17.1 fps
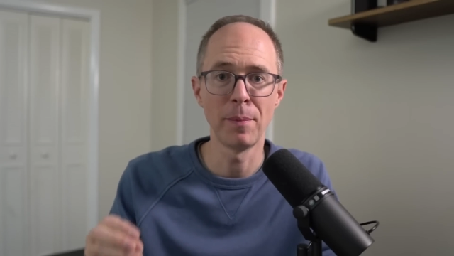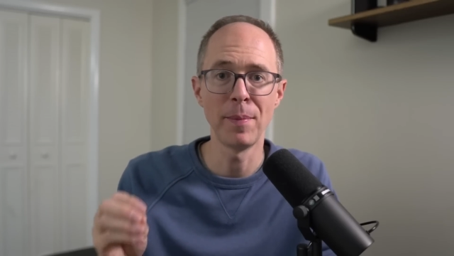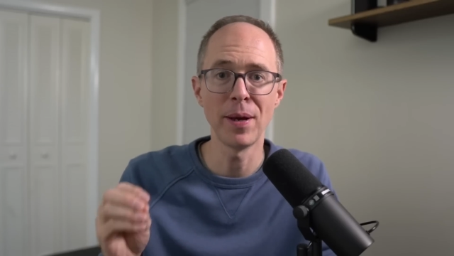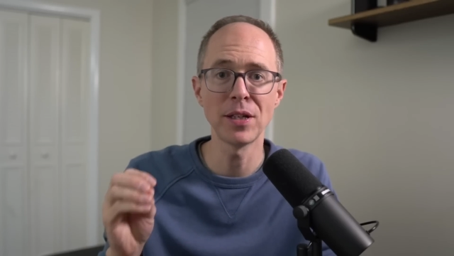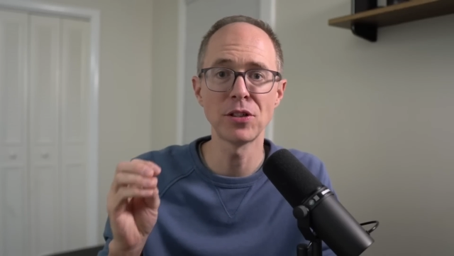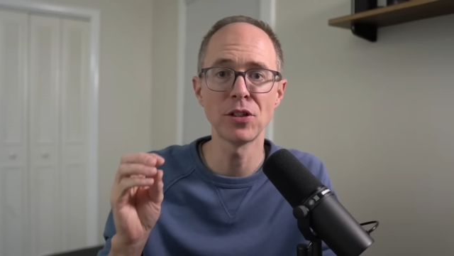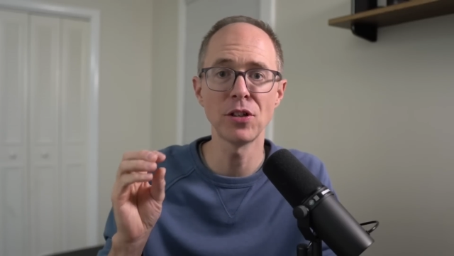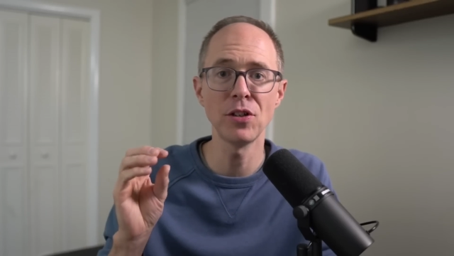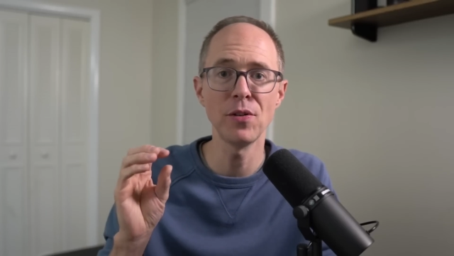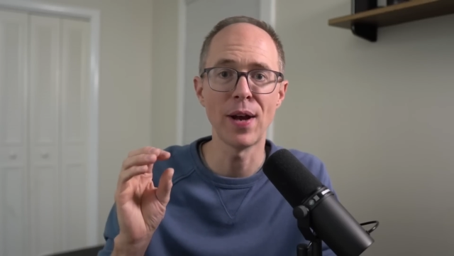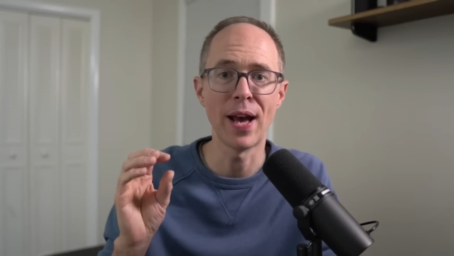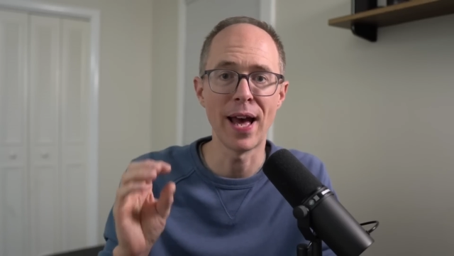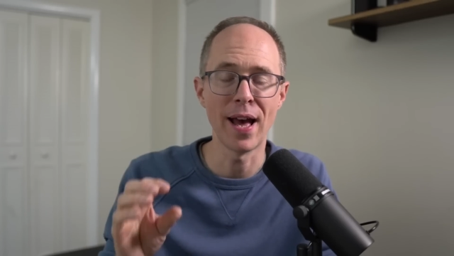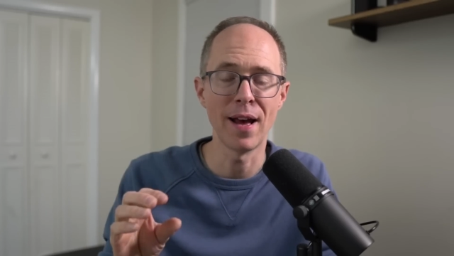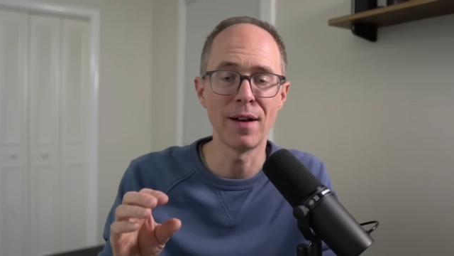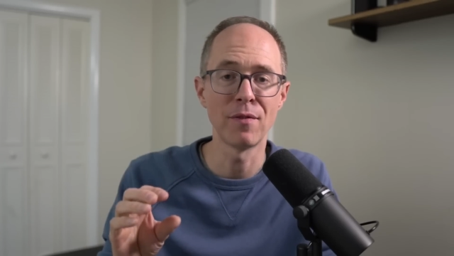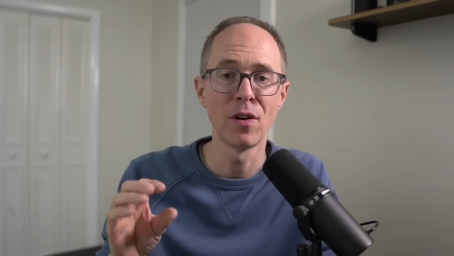but make sure you
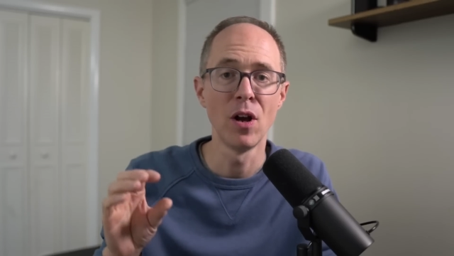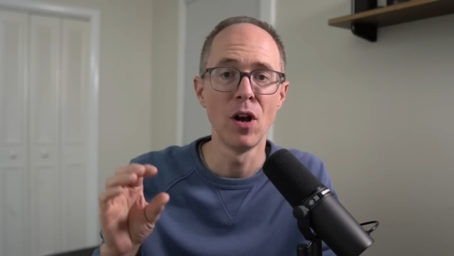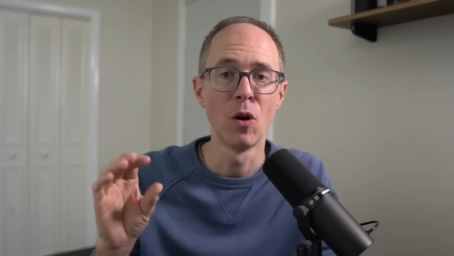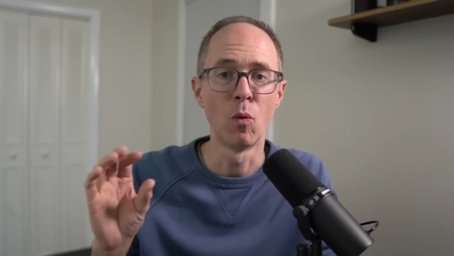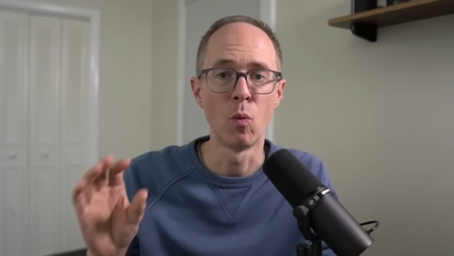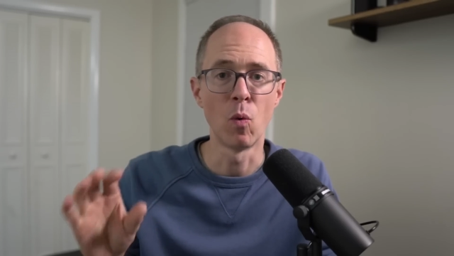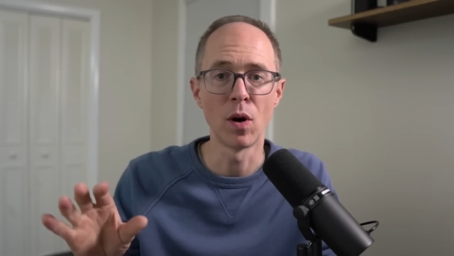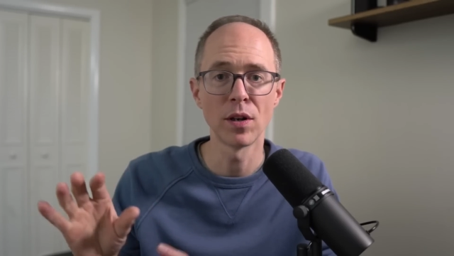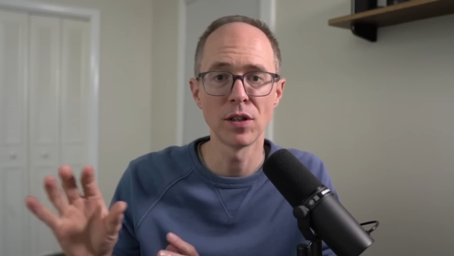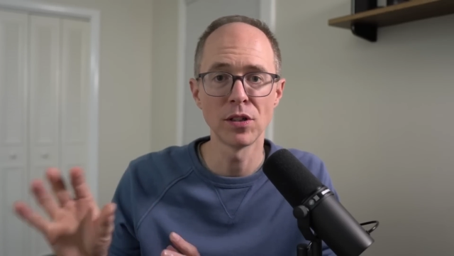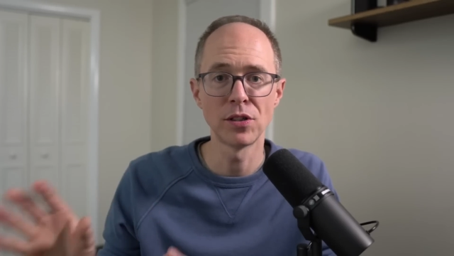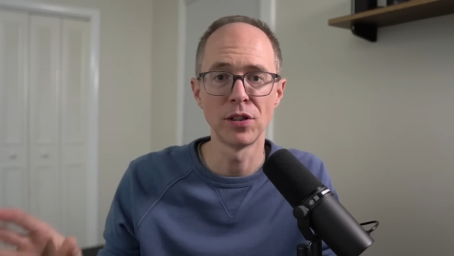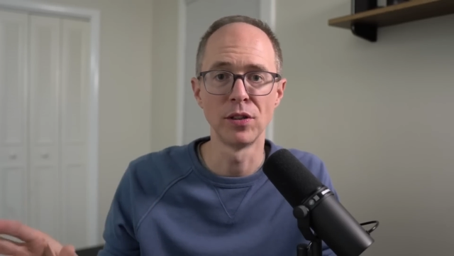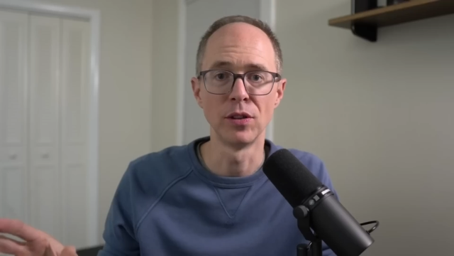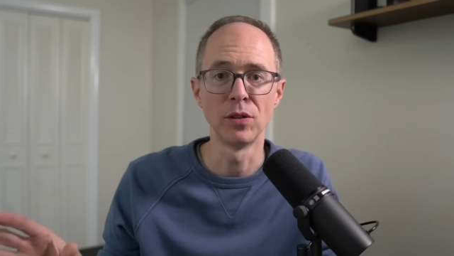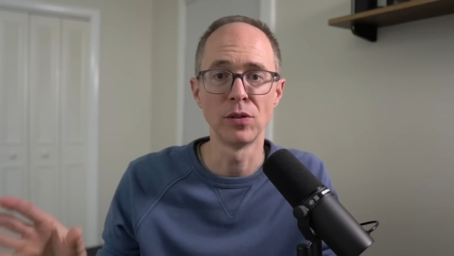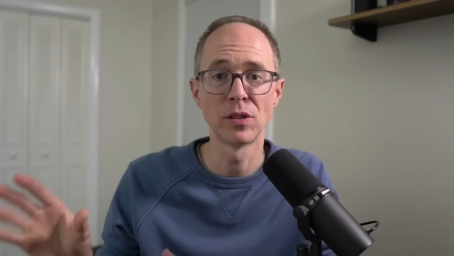have one or
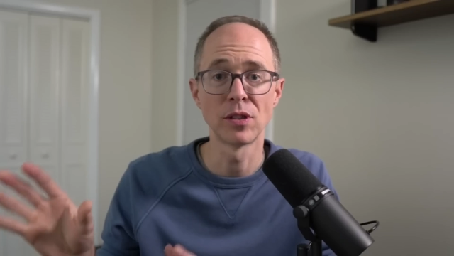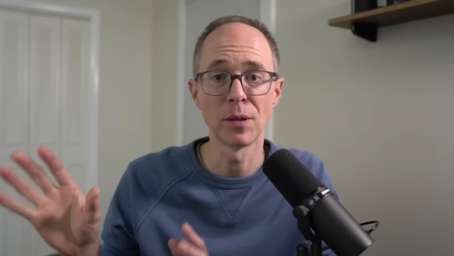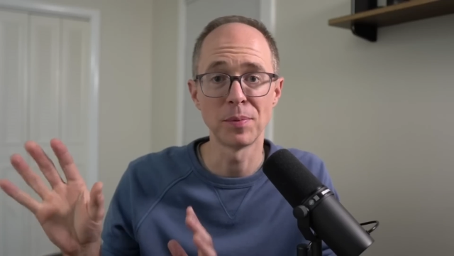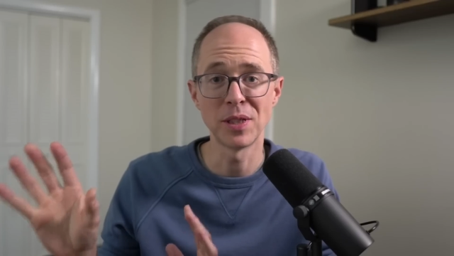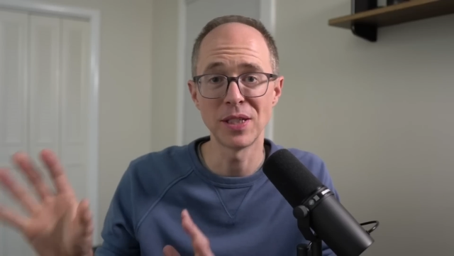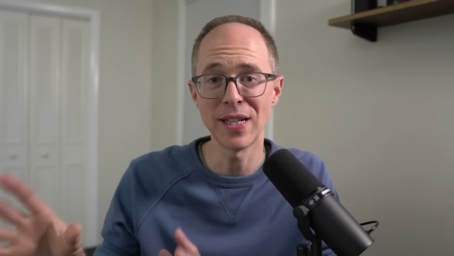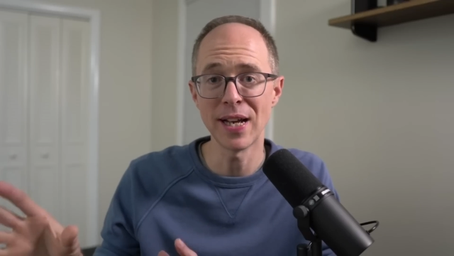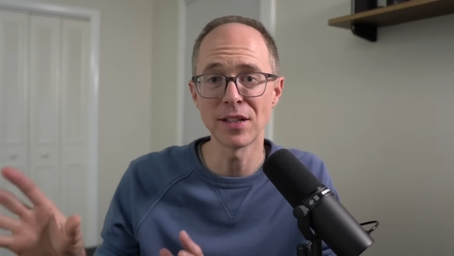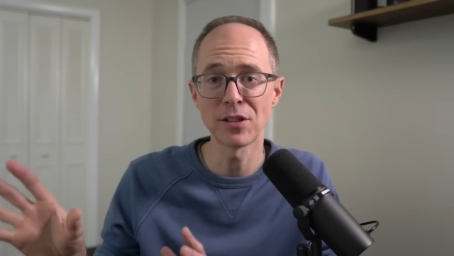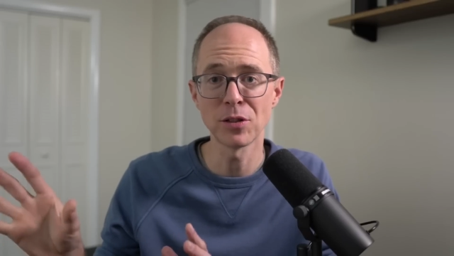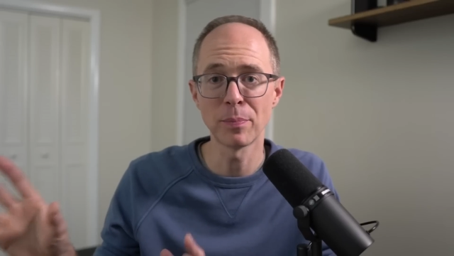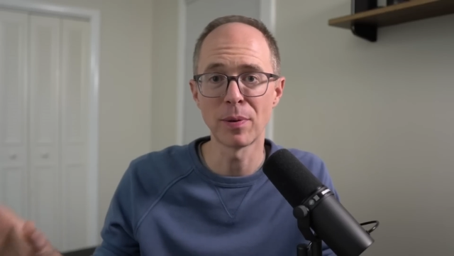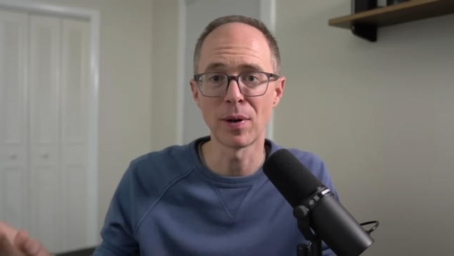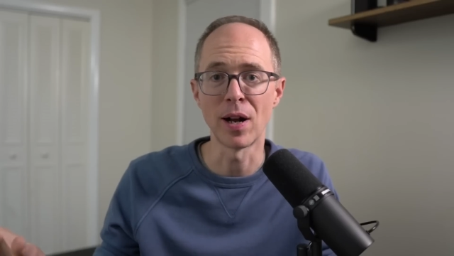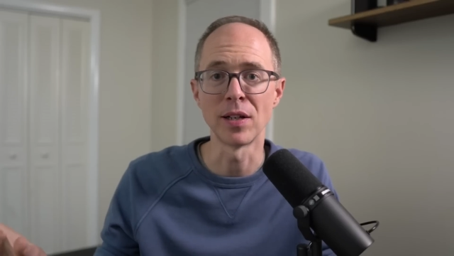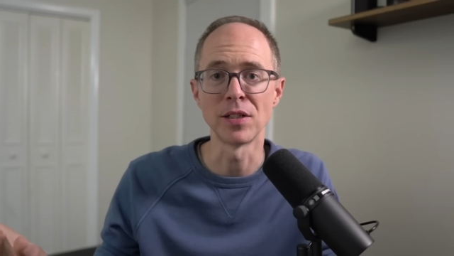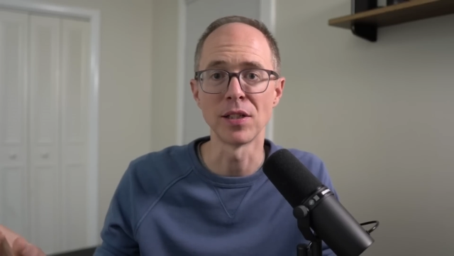two substantial
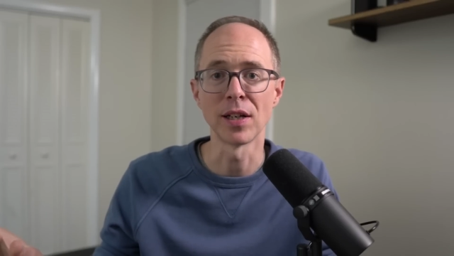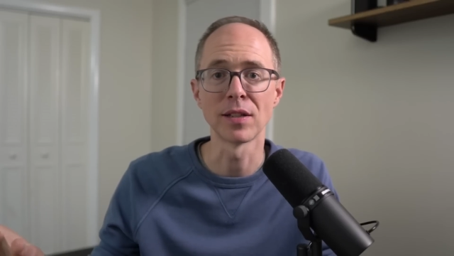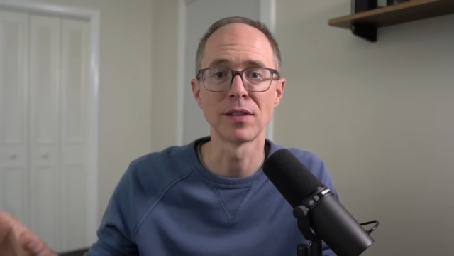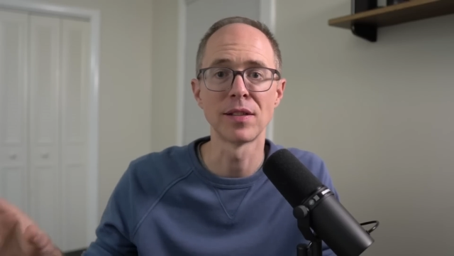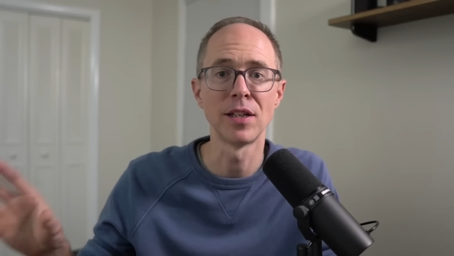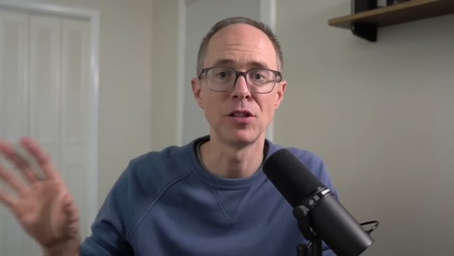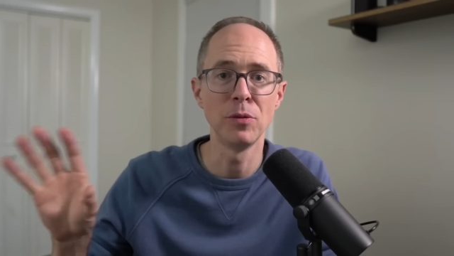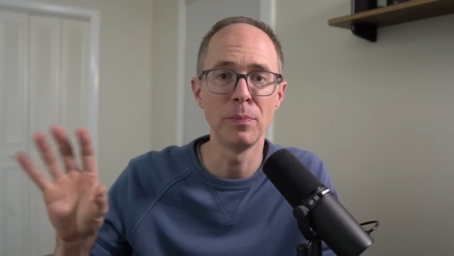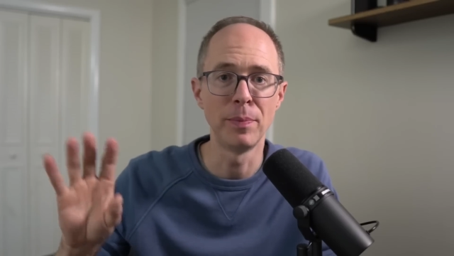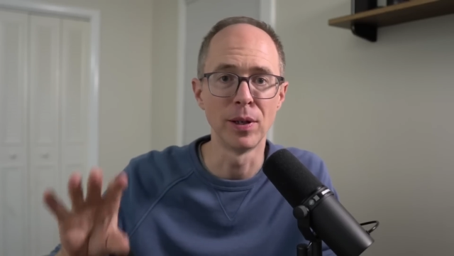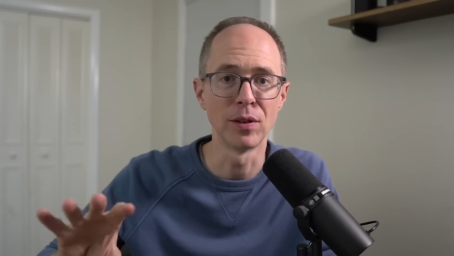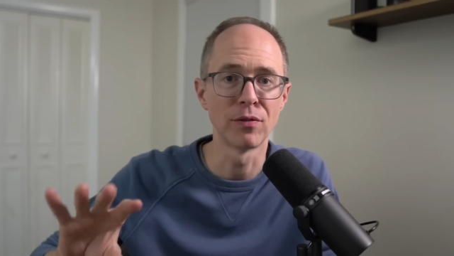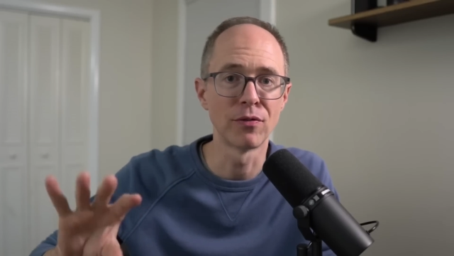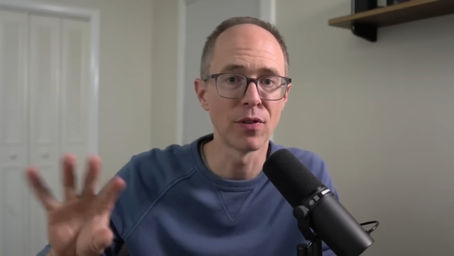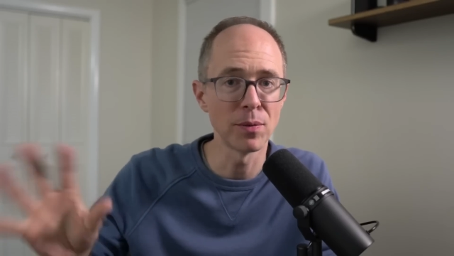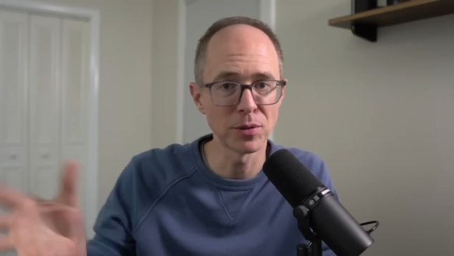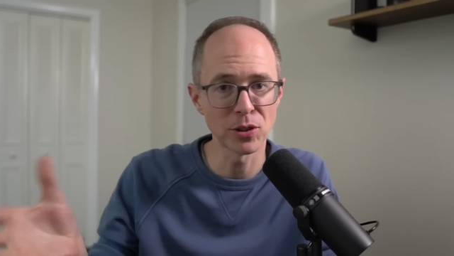projects that you
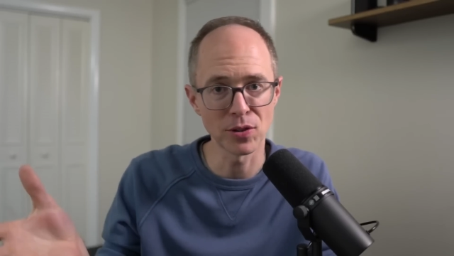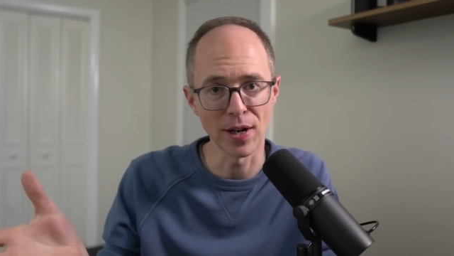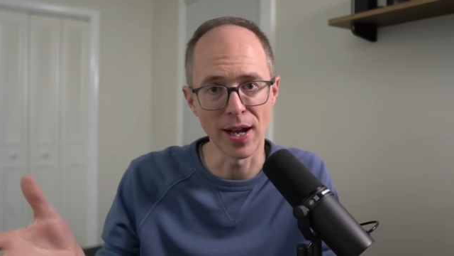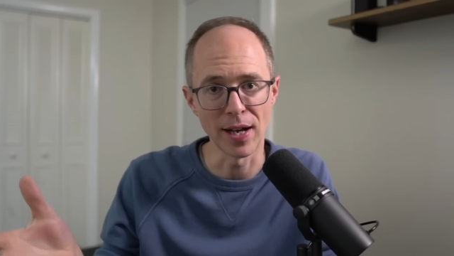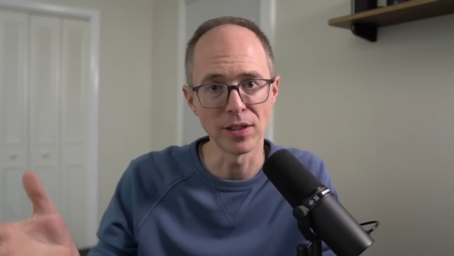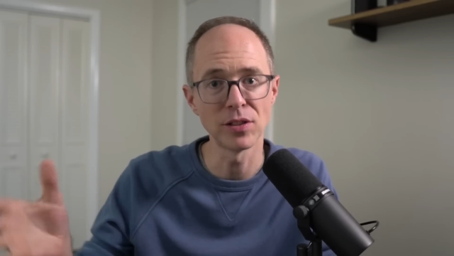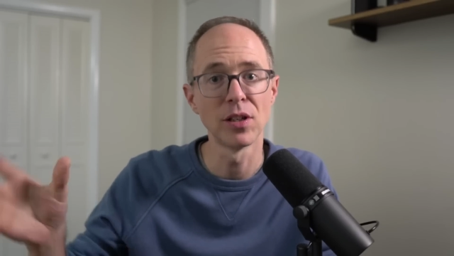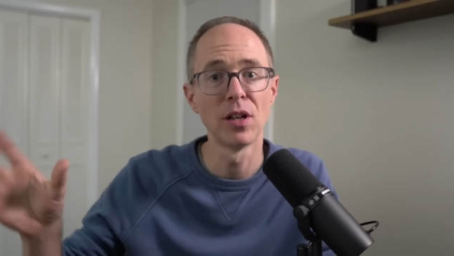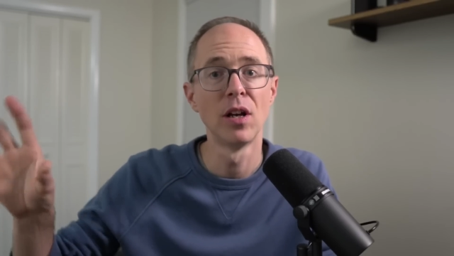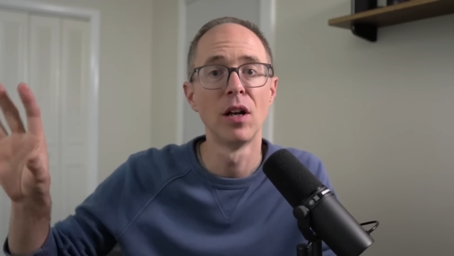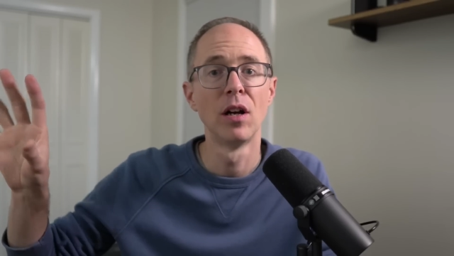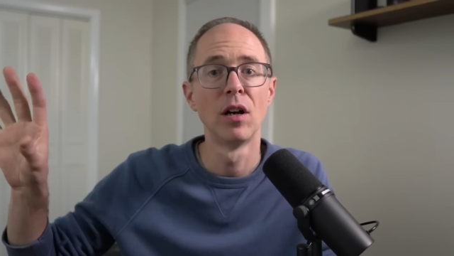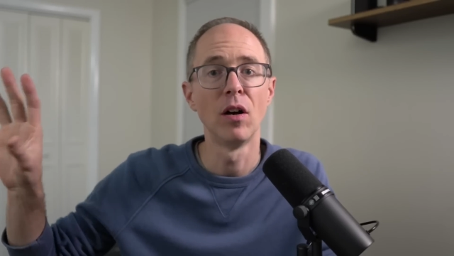built from scratch